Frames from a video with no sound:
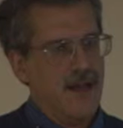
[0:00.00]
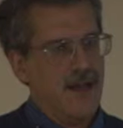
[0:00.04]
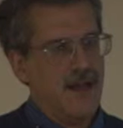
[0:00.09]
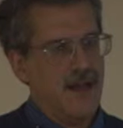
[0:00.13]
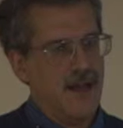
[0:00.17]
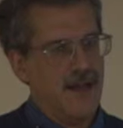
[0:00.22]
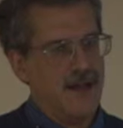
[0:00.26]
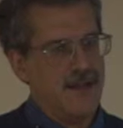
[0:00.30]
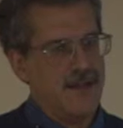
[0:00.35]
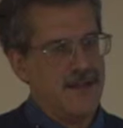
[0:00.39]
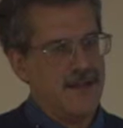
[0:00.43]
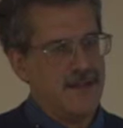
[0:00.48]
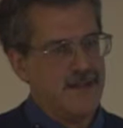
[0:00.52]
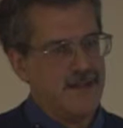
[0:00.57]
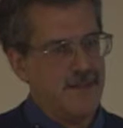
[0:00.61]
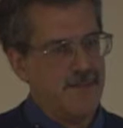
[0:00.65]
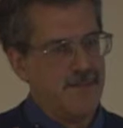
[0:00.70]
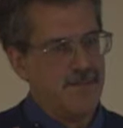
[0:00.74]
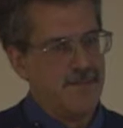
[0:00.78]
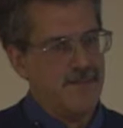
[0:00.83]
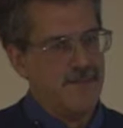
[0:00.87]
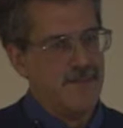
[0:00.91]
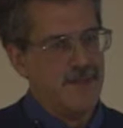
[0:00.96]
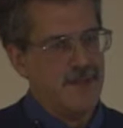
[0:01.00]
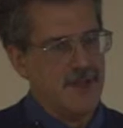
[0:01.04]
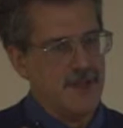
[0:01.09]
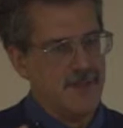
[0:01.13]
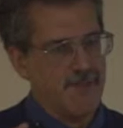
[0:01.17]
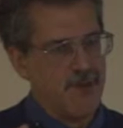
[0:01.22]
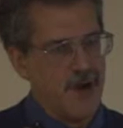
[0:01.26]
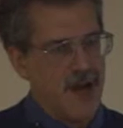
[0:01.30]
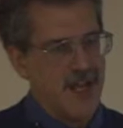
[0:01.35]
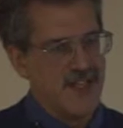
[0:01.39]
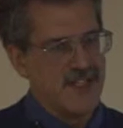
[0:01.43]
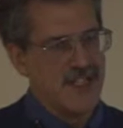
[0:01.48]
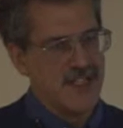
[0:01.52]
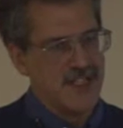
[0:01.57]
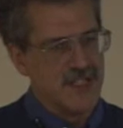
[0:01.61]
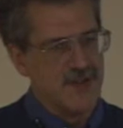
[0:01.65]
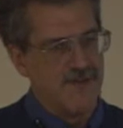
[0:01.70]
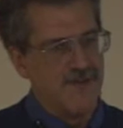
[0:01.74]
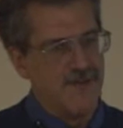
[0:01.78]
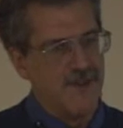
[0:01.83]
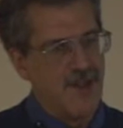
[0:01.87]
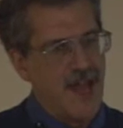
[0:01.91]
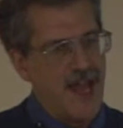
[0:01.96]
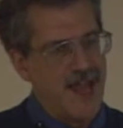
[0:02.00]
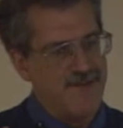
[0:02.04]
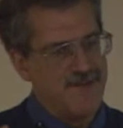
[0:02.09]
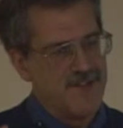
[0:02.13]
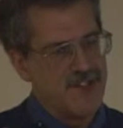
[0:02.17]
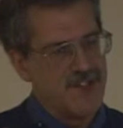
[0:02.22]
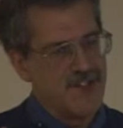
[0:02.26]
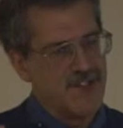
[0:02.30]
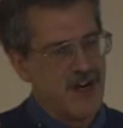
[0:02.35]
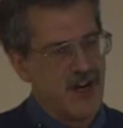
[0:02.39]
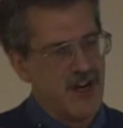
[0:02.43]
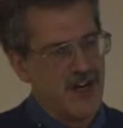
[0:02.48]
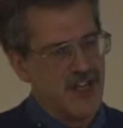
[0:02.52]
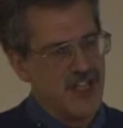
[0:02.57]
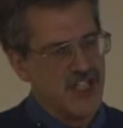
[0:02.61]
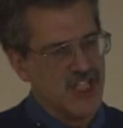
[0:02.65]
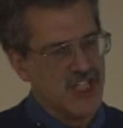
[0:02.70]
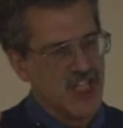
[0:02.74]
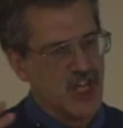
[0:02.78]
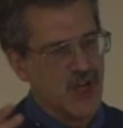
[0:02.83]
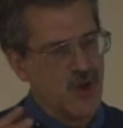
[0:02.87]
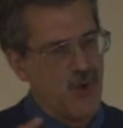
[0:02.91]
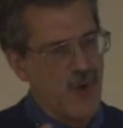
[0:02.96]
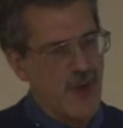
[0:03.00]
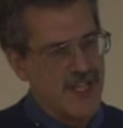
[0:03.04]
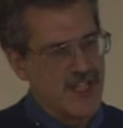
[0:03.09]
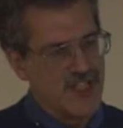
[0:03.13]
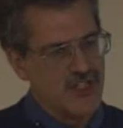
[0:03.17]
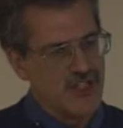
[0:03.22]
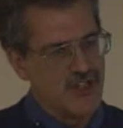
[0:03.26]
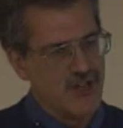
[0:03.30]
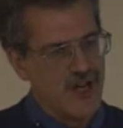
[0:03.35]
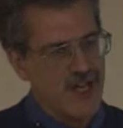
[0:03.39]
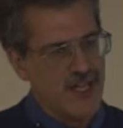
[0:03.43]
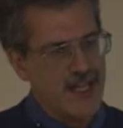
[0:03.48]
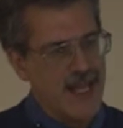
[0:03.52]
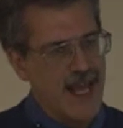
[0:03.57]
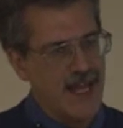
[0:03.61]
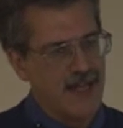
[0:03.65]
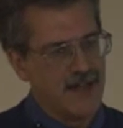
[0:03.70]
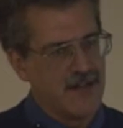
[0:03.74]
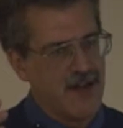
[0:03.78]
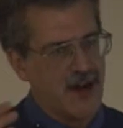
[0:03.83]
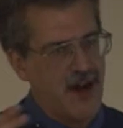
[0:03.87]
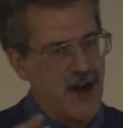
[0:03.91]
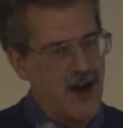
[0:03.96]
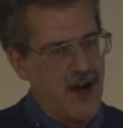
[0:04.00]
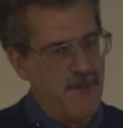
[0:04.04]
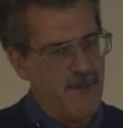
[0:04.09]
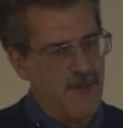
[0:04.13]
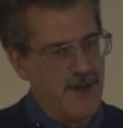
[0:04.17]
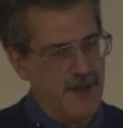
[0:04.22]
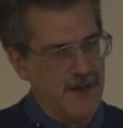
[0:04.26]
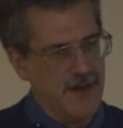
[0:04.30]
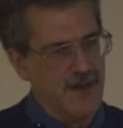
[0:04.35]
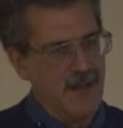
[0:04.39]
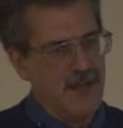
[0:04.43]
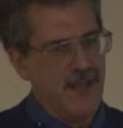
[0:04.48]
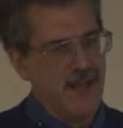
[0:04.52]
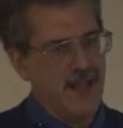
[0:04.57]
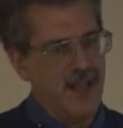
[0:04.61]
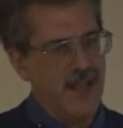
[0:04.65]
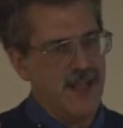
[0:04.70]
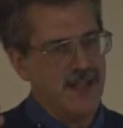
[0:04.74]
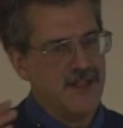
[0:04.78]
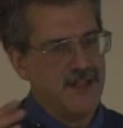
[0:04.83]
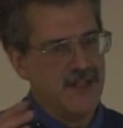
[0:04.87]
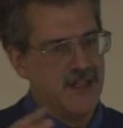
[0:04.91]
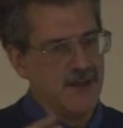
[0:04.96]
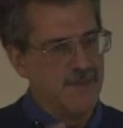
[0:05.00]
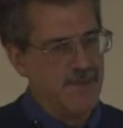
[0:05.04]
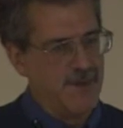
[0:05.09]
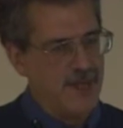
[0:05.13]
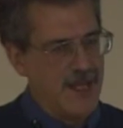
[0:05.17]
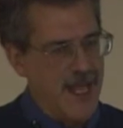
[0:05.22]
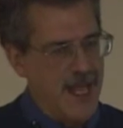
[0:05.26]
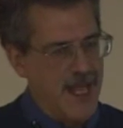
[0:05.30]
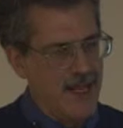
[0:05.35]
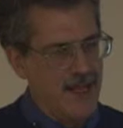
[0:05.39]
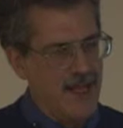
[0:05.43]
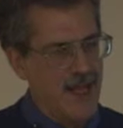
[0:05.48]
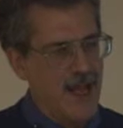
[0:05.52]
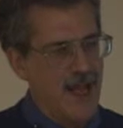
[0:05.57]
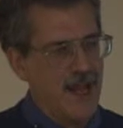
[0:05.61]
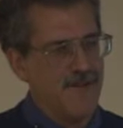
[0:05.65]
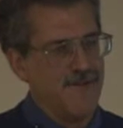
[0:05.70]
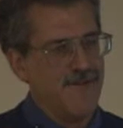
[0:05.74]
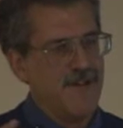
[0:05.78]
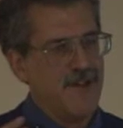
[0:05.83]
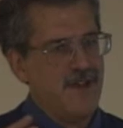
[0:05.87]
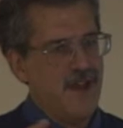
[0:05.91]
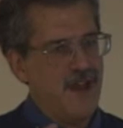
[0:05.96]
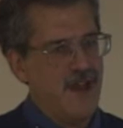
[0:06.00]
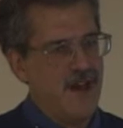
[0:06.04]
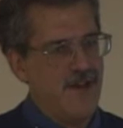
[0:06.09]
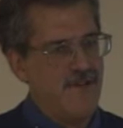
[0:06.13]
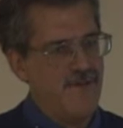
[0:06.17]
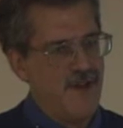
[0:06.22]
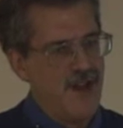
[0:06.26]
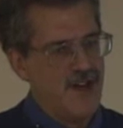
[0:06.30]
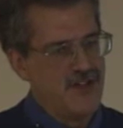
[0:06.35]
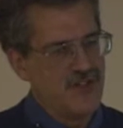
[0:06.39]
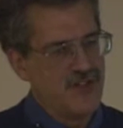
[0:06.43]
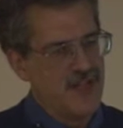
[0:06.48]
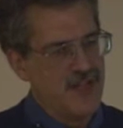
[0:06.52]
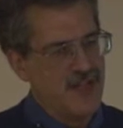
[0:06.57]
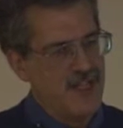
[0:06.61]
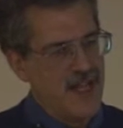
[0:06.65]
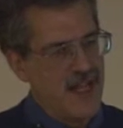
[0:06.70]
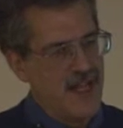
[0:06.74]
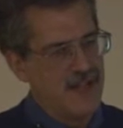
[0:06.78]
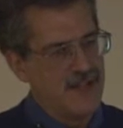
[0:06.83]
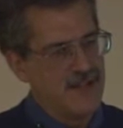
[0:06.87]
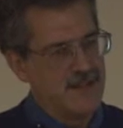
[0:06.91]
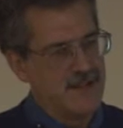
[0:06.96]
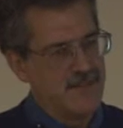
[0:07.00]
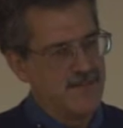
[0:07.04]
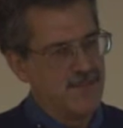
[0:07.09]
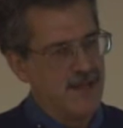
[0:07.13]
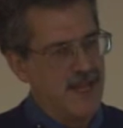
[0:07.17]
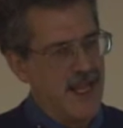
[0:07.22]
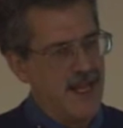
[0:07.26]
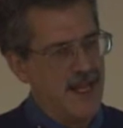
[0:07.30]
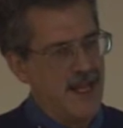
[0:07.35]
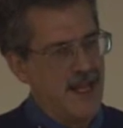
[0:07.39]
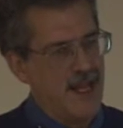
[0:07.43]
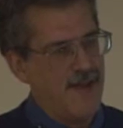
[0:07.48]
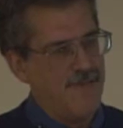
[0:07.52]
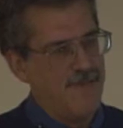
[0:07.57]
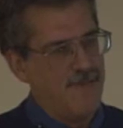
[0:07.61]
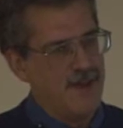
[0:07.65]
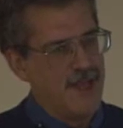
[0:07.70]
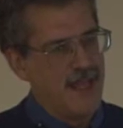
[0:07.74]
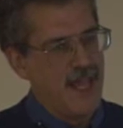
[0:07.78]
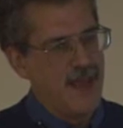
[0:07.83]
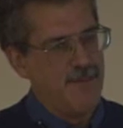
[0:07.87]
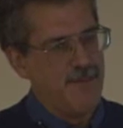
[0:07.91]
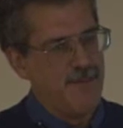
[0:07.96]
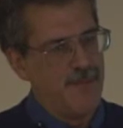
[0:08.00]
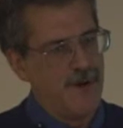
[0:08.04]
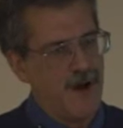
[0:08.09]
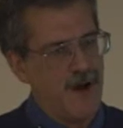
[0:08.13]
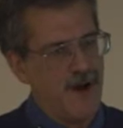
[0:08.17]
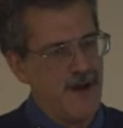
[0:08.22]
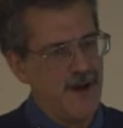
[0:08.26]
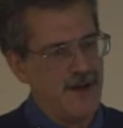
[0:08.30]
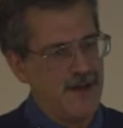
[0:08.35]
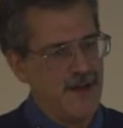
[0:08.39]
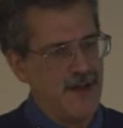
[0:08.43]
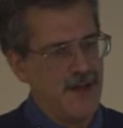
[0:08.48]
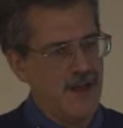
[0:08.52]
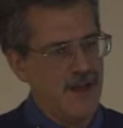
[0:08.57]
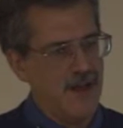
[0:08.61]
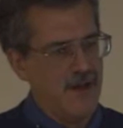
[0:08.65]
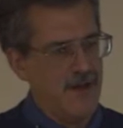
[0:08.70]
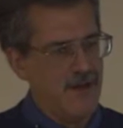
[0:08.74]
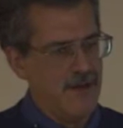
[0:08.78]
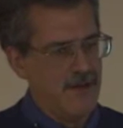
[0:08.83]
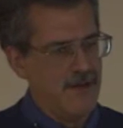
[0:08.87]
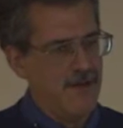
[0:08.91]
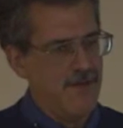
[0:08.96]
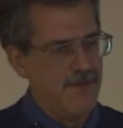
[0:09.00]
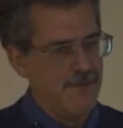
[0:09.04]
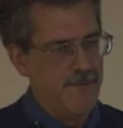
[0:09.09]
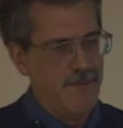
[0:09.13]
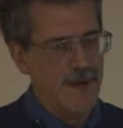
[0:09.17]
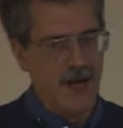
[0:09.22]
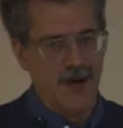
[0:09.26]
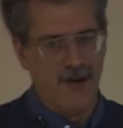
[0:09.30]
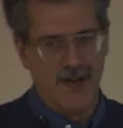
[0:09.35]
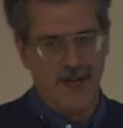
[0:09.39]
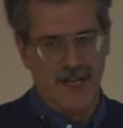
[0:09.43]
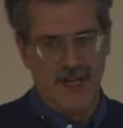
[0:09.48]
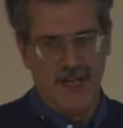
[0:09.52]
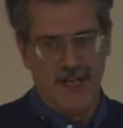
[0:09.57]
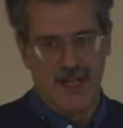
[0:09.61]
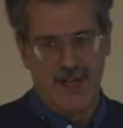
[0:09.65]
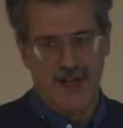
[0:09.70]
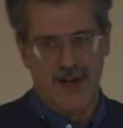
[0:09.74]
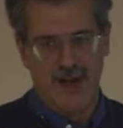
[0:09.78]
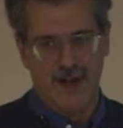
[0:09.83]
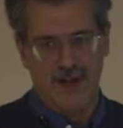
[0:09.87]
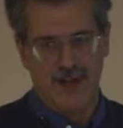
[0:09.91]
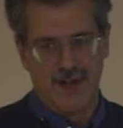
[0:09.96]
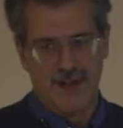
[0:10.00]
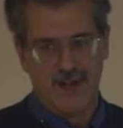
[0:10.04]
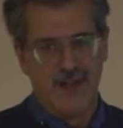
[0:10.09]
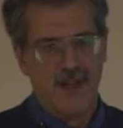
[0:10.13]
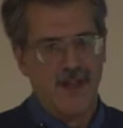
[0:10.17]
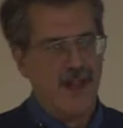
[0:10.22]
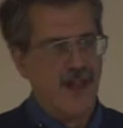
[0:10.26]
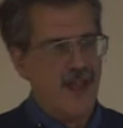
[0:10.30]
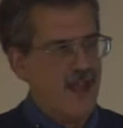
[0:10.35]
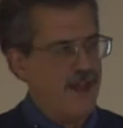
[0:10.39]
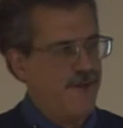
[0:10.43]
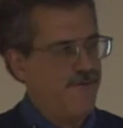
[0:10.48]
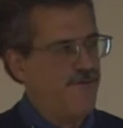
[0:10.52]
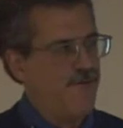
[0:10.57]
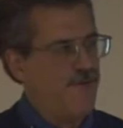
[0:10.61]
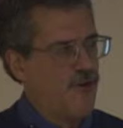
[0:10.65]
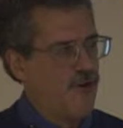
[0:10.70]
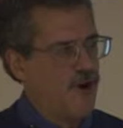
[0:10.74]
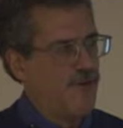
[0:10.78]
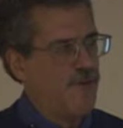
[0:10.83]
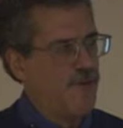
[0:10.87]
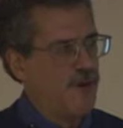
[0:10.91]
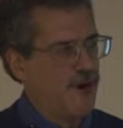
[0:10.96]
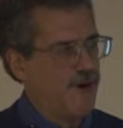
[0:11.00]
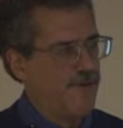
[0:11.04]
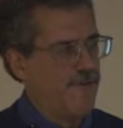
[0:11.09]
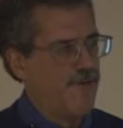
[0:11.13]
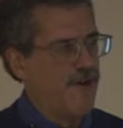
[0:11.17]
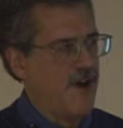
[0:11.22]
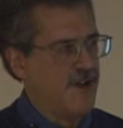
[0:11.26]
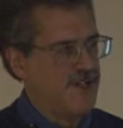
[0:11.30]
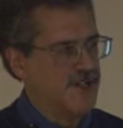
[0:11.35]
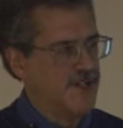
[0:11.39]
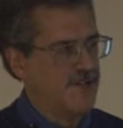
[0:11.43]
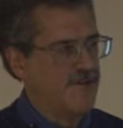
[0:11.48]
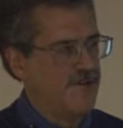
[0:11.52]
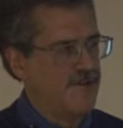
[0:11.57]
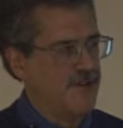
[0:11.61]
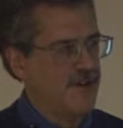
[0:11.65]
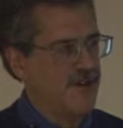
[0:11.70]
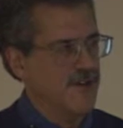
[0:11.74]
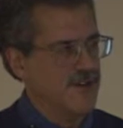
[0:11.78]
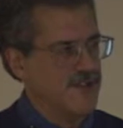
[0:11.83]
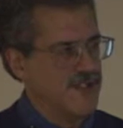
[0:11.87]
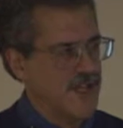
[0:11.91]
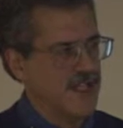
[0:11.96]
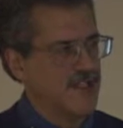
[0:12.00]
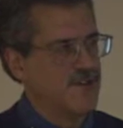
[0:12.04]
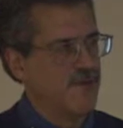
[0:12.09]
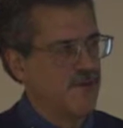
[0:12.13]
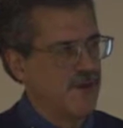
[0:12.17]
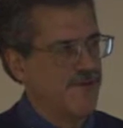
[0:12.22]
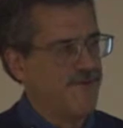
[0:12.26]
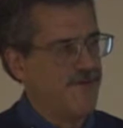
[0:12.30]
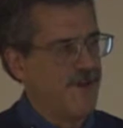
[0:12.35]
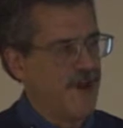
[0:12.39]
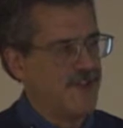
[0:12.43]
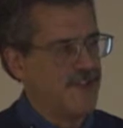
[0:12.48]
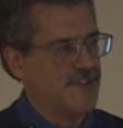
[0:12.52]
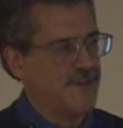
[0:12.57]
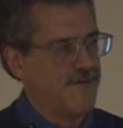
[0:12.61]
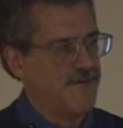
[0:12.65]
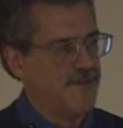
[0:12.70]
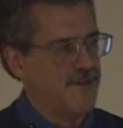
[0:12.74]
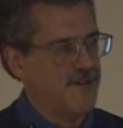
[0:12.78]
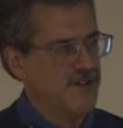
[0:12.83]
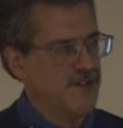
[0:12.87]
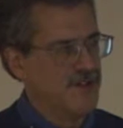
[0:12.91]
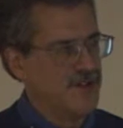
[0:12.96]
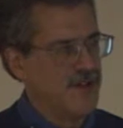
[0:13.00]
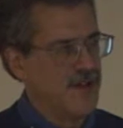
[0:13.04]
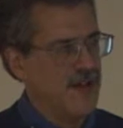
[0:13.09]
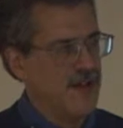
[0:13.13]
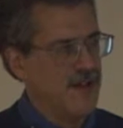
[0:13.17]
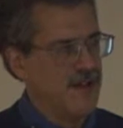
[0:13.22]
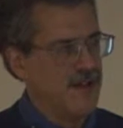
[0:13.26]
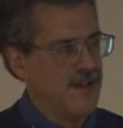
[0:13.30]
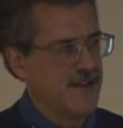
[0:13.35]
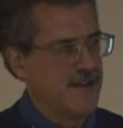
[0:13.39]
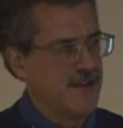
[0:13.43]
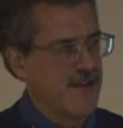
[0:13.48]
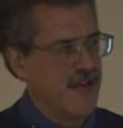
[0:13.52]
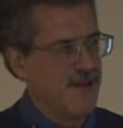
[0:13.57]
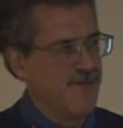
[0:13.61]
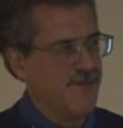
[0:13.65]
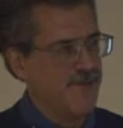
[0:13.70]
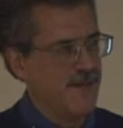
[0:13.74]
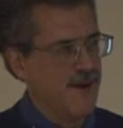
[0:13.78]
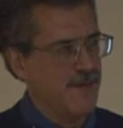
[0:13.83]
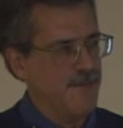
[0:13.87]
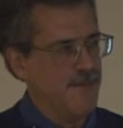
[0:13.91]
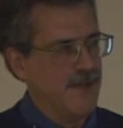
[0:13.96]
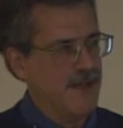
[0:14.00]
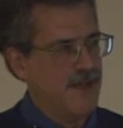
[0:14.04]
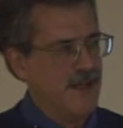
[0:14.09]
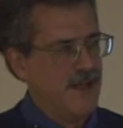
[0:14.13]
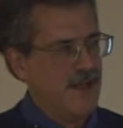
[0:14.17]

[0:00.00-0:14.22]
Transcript: the process of life started sequestering that carbon into the plant life. And eventually that plant life became buried in the earth and formed our fossil fuels. That's where fossil fuels came from.